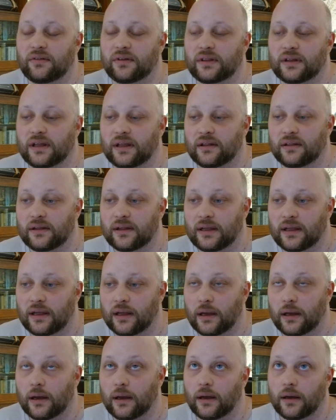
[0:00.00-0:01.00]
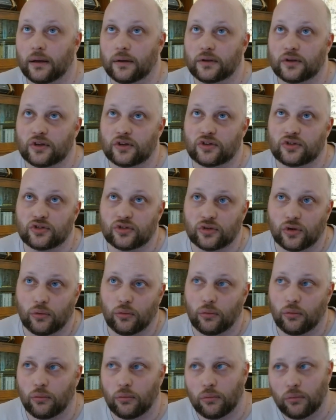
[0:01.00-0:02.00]
in the
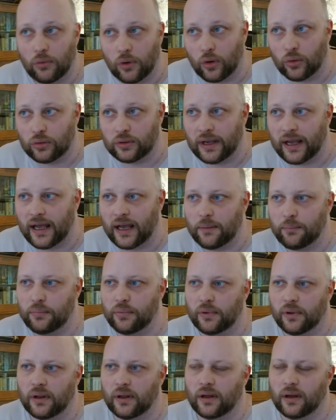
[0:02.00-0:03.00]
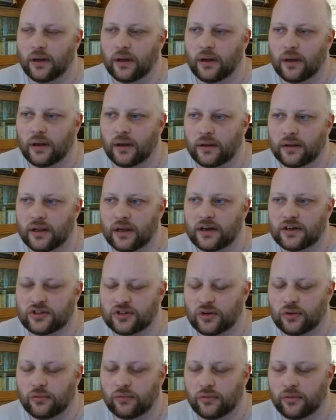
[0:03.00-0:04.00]
so-called happy years
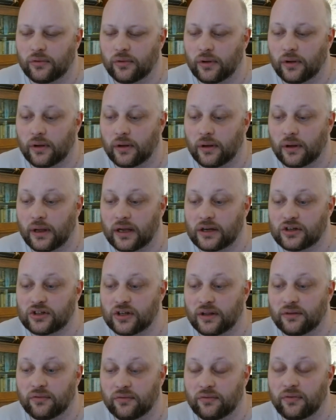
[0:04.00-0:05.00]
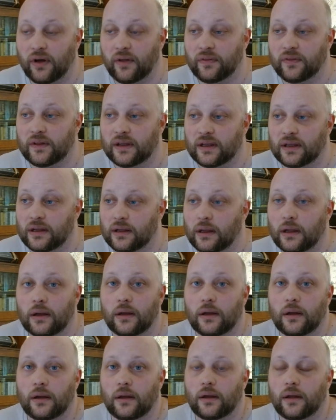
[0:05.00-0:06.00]
of actually funding
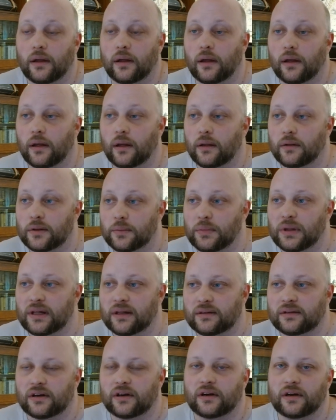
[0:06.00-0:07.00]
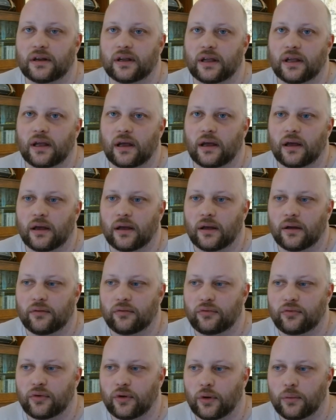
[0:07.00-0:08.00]
the military
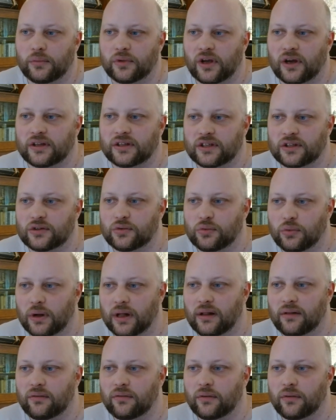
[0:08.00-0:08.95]
from 1912,